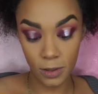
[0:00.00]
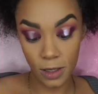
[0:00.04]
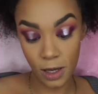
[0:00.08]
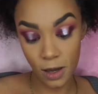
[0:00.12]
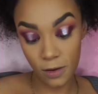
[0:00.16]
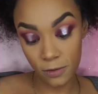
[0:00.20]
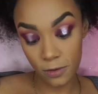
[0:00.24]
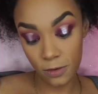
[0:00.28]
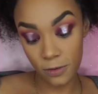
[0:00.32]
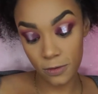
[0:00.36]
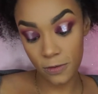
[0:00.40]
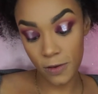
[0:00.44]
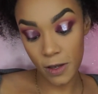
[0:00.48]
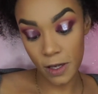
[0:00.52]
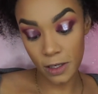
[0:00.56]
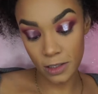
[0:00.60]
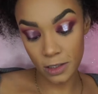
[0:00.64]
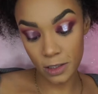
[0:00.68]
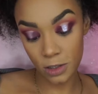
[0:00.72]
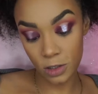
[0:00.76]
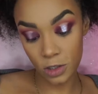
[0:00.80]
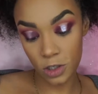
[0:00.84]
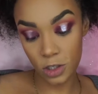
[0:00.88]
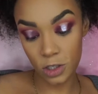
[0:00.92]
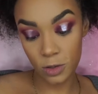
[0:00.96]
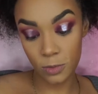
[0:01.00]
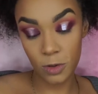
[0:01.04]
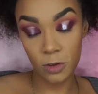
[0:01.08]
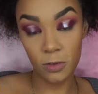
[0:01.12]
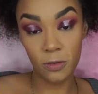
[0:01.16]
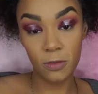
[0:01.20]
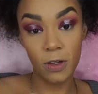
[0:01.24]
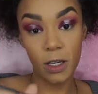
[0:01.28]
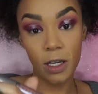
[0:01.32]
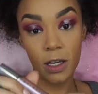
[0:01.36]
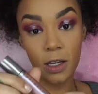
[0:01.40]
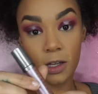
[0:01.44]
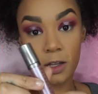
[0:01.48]
Cover FX Shimmer
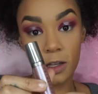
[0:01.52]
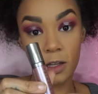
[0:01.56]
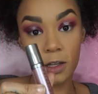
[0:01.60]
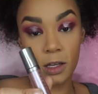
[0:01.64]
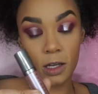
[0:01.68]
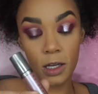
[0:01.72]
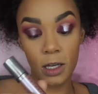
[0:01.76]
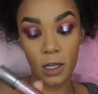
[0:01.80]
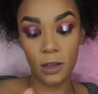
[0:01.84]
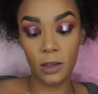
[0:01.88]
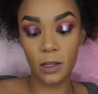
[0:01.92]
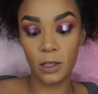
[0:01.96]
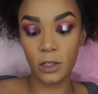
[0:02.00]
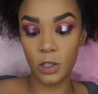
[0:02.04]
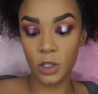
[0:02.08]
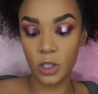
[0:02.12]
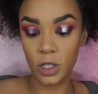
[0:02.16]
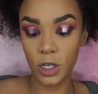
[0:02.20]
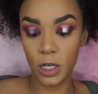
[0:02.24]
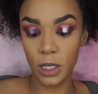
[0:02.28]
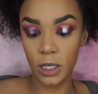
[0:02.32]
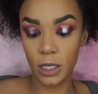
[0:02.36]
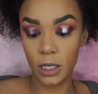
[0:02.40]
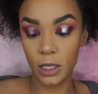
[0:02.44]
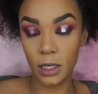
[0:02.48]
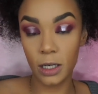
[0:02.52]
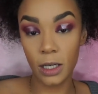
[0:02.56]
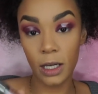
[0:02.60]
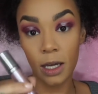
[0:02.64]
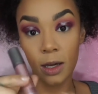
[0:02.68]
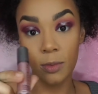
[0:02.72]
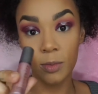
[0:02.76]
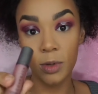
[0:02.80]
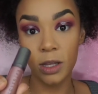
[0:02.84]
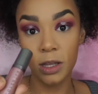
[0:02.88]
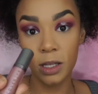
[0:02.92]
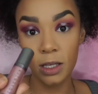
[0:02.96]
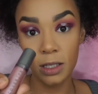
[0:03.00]
Veil in the shade
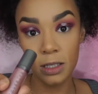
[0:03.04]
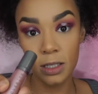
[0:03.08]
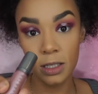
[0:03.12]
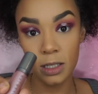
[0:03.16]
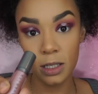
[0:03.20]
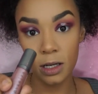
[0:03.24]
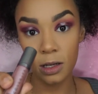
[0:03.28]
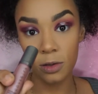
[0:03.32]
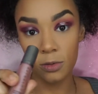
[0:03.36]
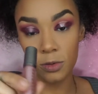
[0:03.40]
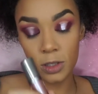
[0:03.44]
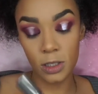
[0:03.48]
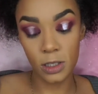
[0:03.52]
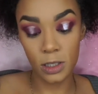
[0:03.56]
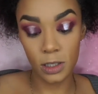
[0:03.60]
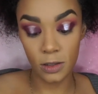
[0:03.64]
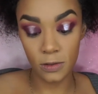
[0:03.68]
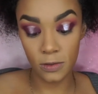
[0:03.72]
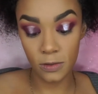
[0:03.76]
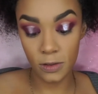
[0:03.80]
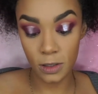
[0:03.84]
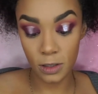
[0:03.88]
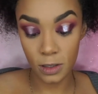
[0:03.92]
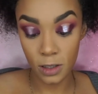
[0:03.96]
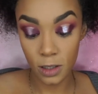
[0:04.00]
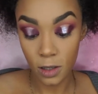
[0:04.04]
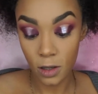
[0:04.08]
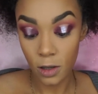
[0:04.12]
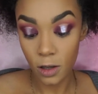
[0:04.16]
Amethyst that I received